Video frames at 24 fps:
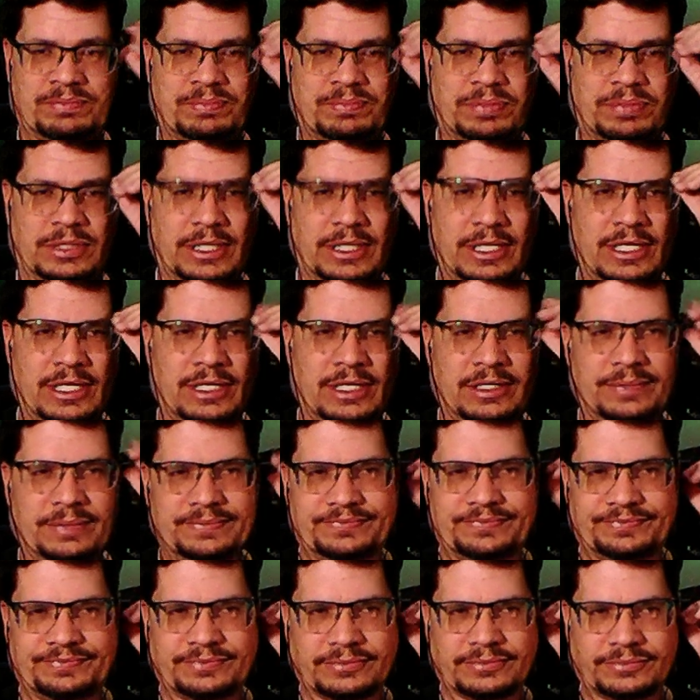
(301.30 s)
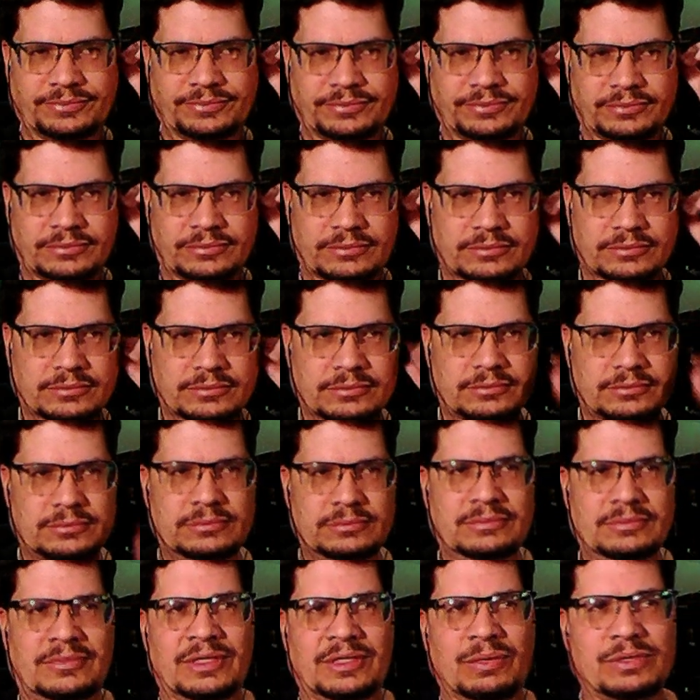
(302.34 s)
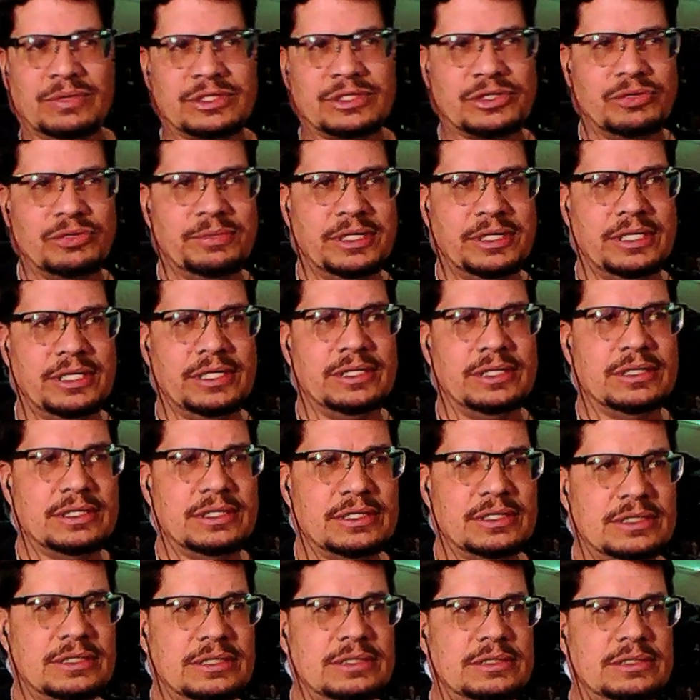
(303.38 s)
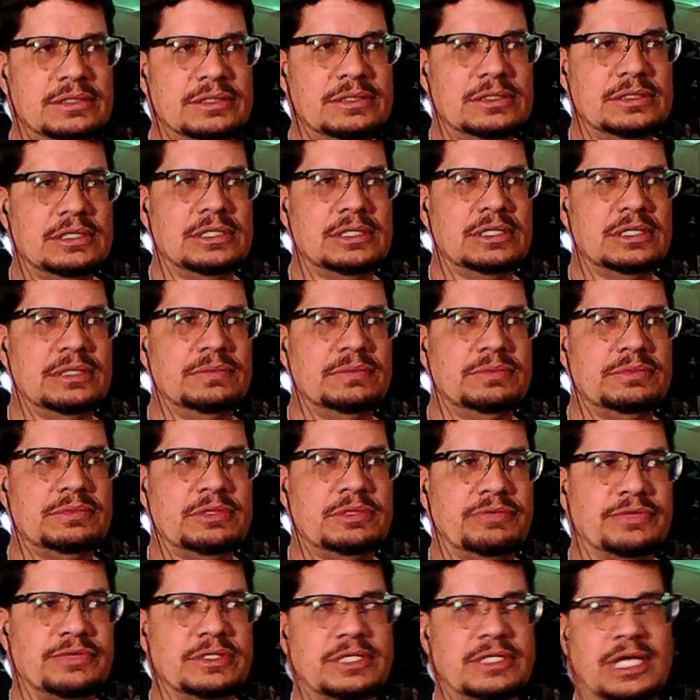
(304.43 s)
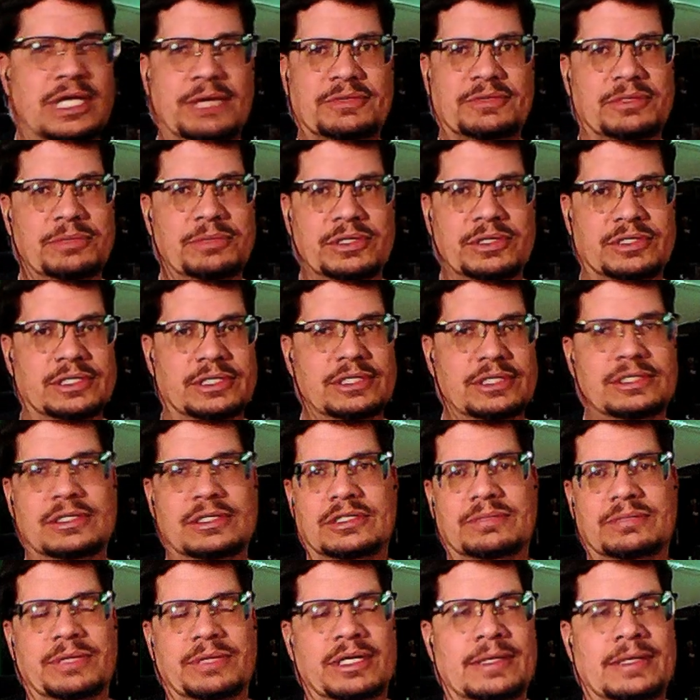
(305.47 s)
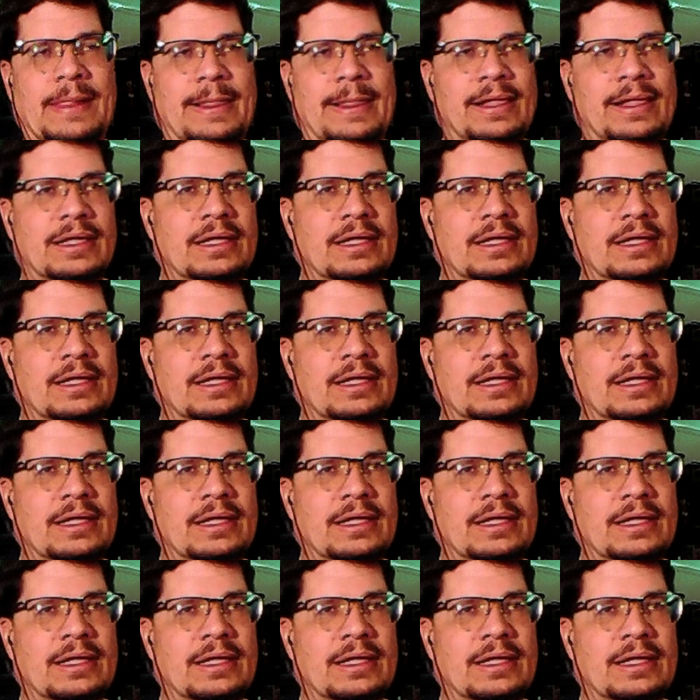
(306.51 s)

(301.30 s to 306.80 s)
played with so many different types of musicians, man.